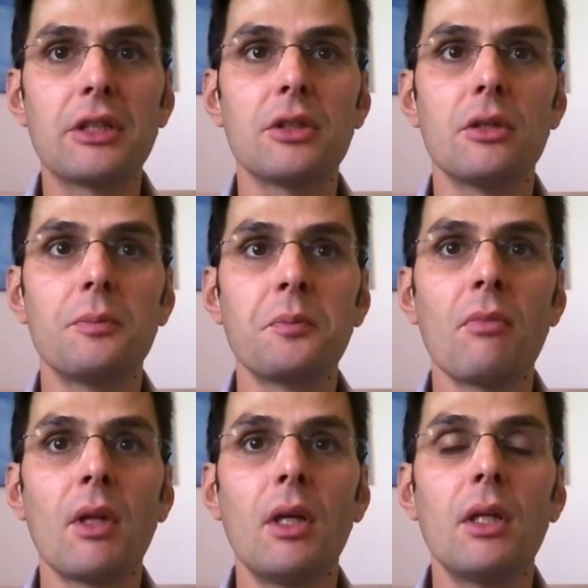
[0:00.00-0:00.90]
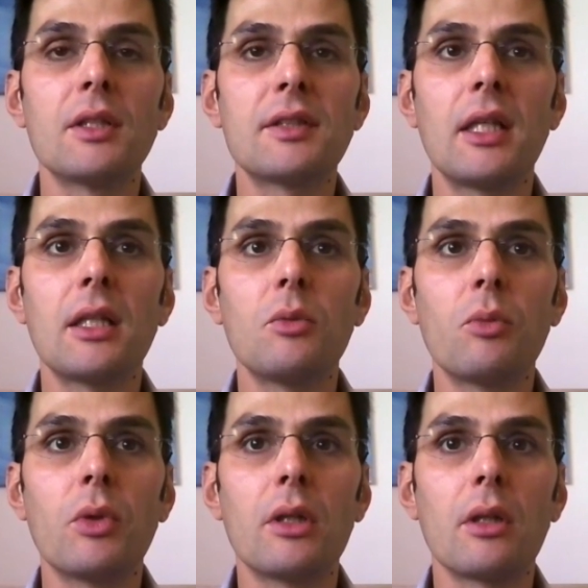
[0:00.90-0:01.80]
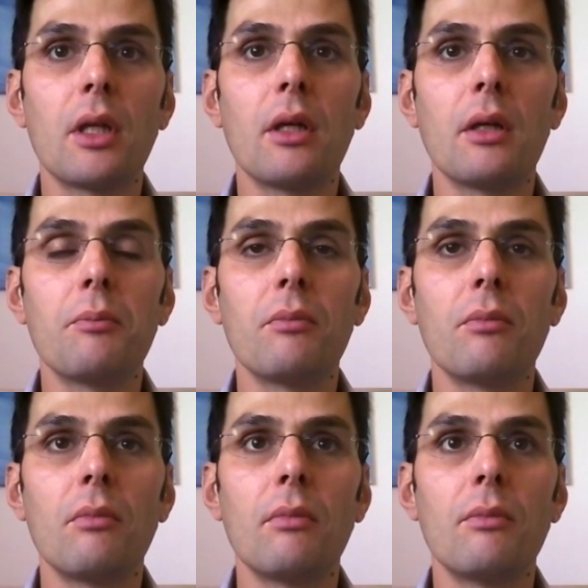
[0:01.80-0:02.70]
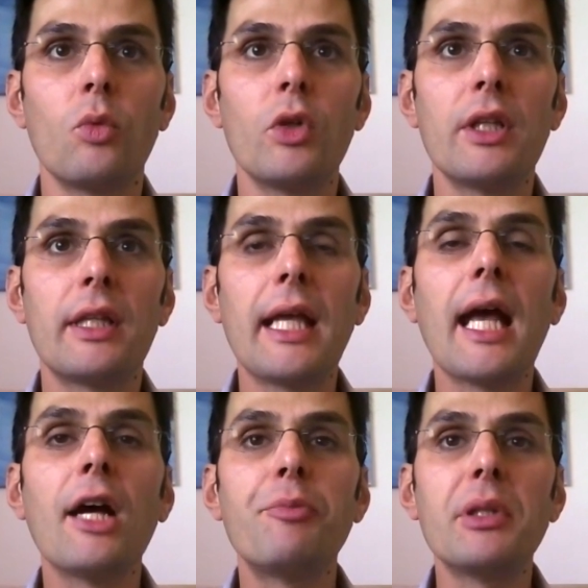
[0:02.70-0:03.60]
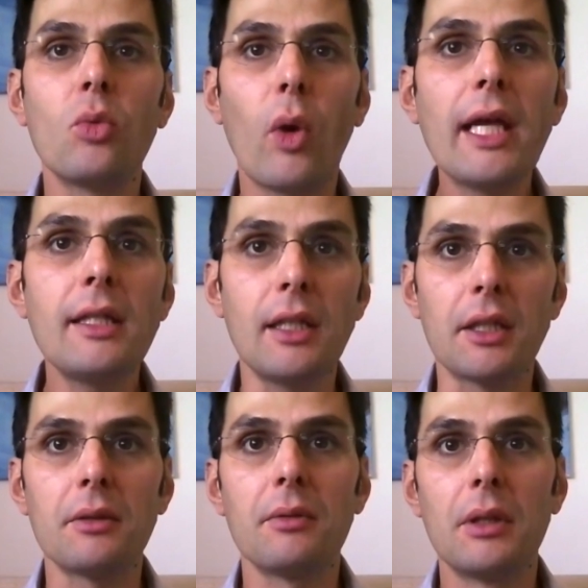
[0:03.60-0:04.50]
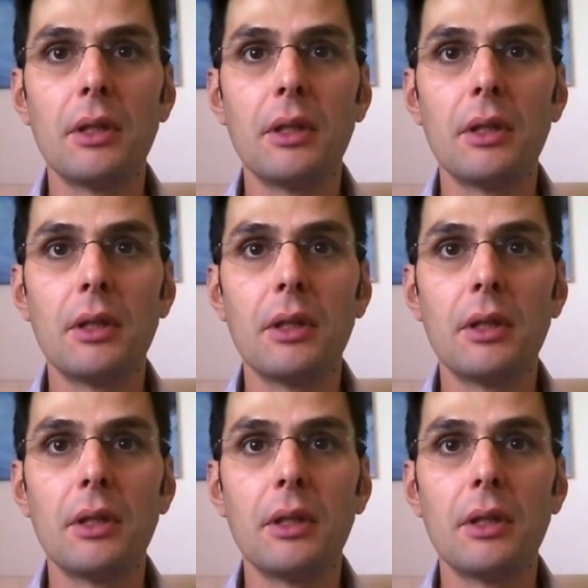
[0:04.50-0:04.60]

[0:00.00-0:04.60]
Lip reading: So he's saying where they have been waiting.